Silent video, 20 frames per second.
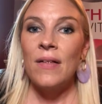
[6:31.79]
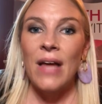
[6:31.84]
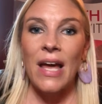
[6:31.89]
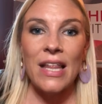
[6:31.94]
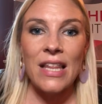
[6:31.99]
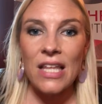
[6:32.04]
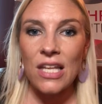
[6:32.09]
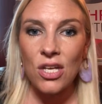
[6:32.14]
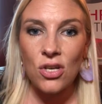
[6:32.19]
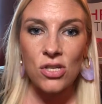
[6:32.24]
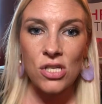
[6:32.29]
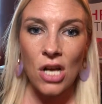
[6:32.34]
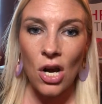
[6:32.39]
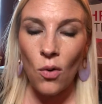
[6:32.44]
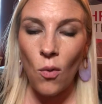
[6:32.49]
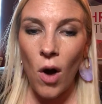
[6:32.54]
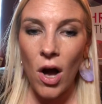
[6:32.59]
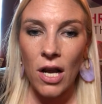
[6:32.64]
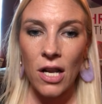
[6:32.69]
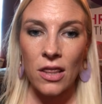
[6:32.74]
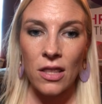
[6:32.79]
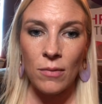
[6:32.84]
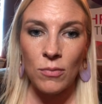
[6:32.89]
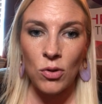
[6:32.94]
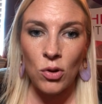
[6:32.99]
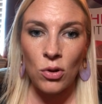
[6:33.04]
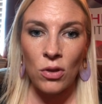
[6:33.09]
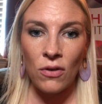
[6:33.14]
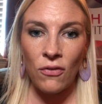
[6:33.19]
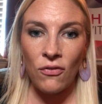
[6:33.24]
And then you start walking
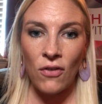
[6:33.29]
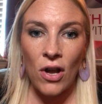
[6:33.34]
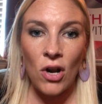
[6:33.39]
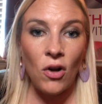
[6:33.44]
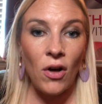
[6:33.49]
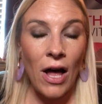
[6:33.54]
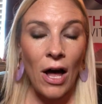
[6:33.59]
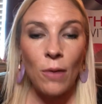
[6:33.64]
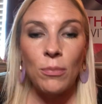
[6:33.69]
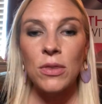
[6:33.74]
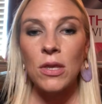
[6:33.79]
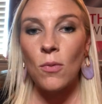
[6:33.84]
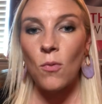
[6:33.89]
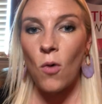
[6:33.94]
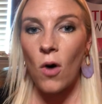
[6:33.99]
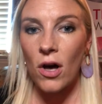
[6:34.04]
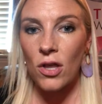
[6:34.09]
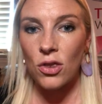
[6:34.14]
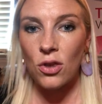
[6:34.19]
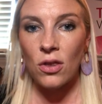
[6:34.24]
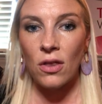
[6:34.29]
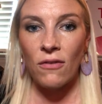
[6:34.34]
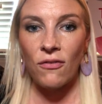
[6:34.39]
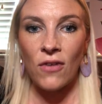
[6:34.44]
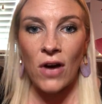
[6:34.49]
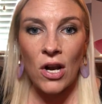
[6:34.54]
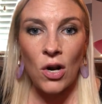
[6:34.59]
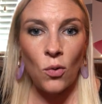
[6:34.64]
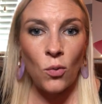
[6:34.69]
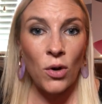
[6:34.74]
them through the funnel. Help them walk through the
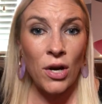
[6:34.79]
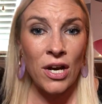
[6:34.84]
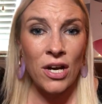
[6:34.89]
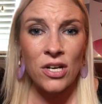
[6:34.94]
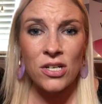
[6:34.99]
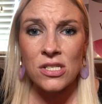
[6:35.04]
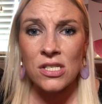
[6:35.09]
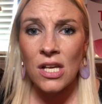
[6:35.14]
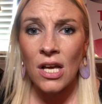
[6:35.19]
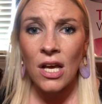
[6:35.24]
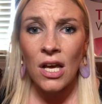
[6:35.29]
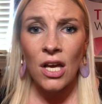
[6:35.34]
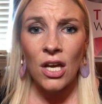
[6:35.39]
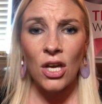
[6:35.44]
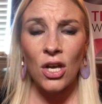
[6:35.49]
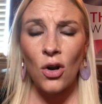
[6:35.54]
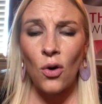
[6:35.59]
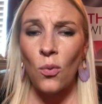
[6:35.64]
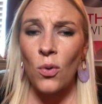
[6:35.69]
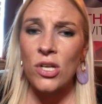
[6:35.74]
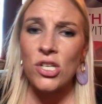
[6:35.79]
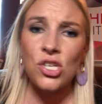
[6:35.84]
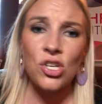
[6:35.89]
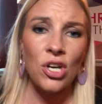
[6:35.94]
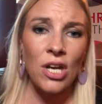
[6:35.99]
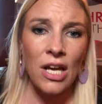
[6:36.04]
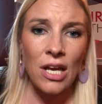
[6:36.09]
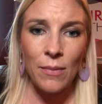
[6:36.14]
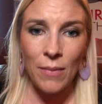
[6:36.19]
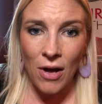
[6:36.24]
funnel. Well, here's, what's
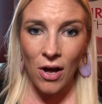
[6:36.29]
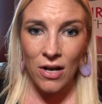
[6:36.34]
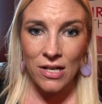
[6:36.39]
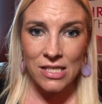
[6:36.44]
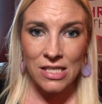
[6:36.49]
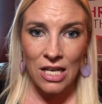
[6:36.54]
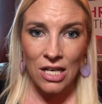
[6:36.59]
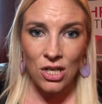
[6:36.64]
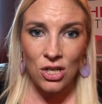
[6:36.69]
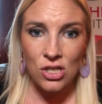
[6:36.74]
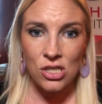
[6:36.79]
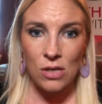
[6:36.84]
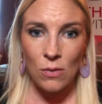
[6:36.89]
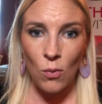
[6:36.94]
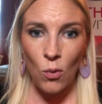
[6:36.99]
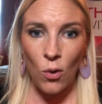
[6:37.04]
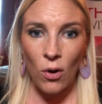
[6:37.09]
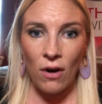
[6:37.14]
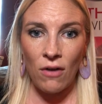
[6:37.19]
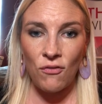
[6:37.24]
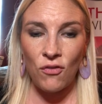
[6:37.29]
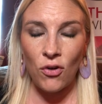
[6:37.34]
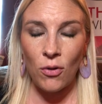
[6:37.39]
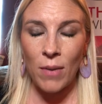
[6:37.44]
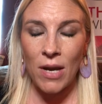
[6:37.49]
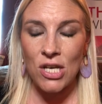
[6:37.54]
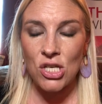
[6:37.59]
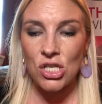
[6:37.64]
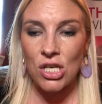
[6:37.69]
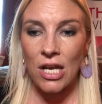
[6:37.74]
your email? I'll send you some more
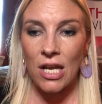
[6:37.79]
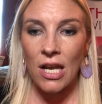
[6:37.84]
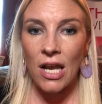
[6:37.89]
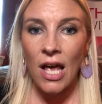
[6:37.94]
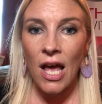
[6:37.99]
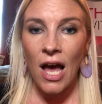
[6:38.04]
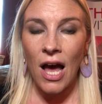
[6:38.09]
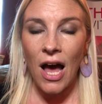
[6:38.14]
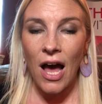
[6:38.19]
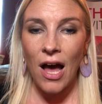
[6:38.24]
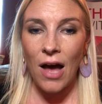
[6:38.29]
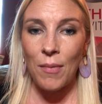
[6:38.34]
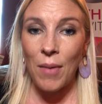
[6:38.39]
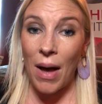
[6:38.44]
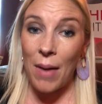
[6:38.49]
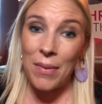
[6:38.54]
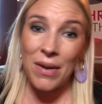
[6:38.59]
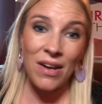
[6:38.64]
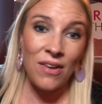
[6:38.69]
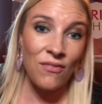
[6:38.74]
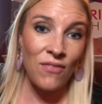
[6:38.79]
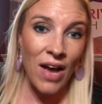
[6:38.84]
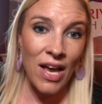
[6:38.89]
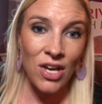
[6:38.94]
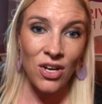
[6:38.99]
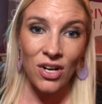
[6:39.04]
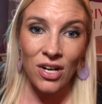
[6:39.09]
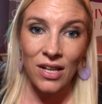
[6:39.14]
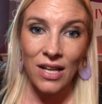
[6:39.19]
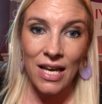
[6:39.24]
information. I'm going to
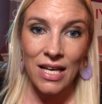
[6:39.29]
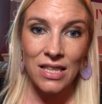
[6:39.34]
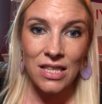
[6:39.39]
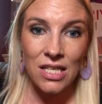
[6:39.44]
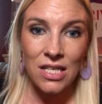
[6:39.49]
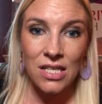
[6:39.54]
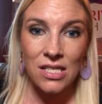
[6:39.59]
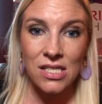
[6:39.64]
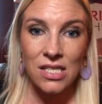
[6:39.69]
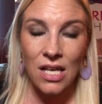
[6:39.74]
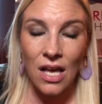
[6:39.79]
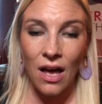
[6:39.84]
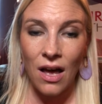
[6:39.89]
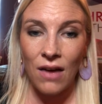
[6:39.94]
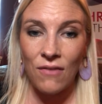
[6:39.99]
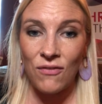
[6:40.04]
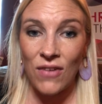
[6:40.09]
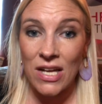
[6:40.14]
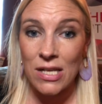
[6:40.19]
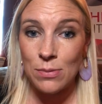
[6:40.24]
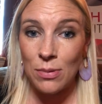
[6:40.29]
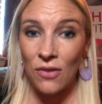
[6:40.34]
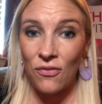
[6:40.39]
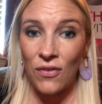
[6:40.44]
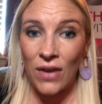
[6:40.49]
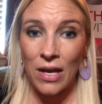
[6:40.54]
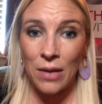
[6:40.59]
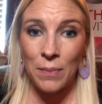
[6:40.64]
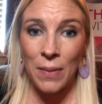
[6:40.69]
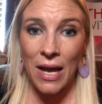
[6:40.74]
invite you to like this Facebook
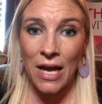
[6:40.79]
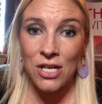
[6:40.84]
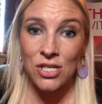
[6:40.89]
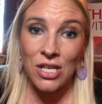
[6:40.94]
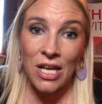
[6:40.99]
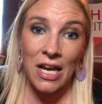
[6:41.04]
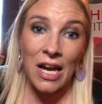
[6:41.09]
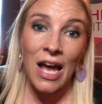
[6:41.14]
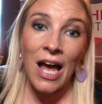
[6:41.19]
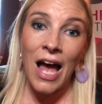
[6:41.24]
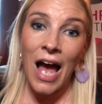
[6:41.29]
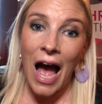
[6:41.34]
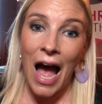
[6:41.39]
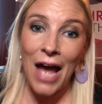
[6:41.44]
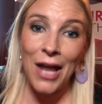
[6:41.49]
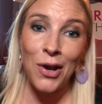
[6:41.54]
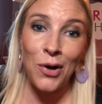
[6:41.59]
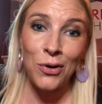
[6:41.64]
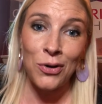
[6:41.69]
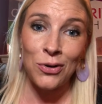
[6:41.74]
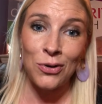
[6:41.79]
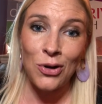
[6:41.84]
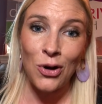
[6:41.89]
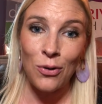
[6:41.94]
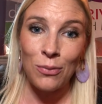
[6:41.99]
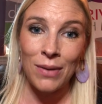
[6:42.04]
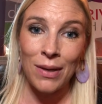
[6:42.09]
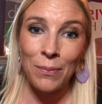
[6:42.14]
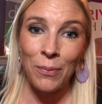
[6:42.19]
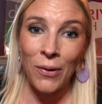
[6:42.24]
fan page. Like, I know you
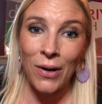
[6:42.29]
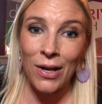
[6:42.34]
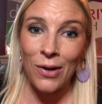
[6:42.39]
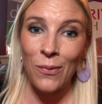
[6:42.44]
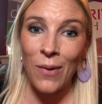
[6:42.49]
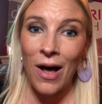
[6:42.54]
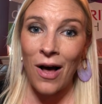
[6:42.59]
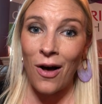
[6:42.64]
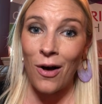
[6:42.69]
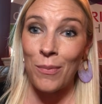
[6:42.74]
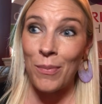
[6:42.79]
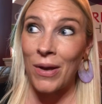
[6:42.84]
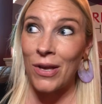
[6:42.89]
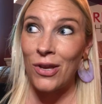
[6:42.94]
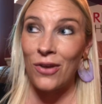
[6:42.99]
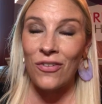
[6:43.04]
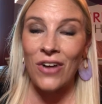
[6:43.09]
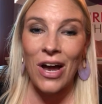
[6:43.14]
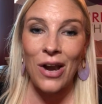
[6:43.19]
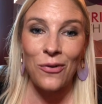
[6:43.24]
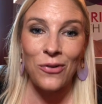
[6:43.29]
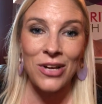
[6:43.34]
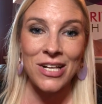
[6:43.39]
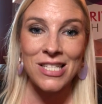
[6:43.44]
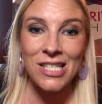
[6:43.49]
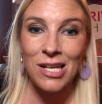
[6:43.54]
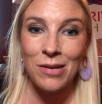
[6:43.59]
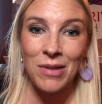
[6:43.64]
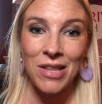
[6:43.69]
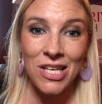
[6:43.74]
know me pretty well, but you've got to
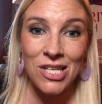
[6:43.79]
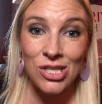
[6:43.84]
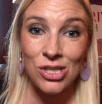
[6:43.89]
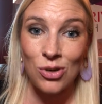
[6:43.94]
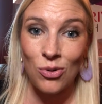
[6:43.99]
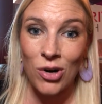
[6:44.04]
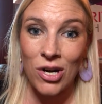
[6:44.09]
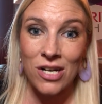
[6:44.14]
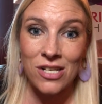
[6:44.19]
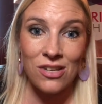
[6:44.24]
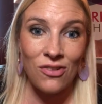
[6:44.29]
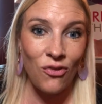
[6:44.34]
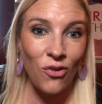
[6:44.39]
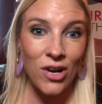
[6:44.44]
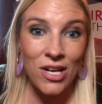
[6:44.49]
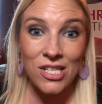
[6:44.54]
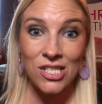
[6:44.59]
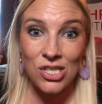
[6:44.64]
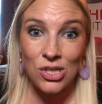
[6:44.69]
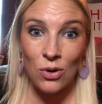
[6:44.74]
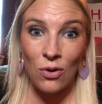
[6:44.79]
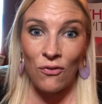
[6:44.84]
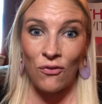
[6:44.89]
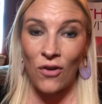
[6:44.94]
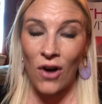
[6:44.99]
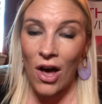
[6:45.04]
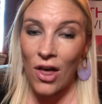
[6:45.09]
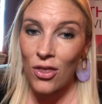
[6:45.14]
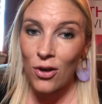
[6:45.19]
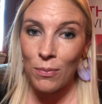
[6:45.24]
read some of these stories of what it's doing
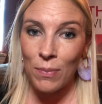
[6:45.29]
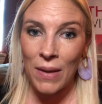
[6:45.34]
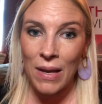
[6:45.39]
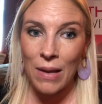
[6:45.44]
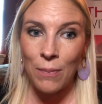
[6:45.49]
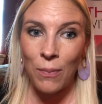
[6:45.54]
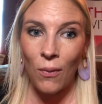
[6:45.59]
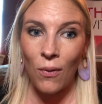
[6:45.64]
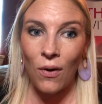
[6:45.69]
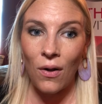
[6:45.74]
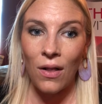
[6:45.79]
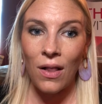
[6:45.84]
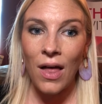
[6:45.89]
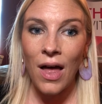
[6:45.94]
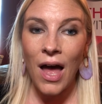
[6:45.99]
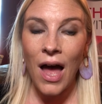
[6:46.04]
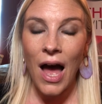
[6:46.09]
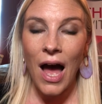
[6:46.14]
for other people.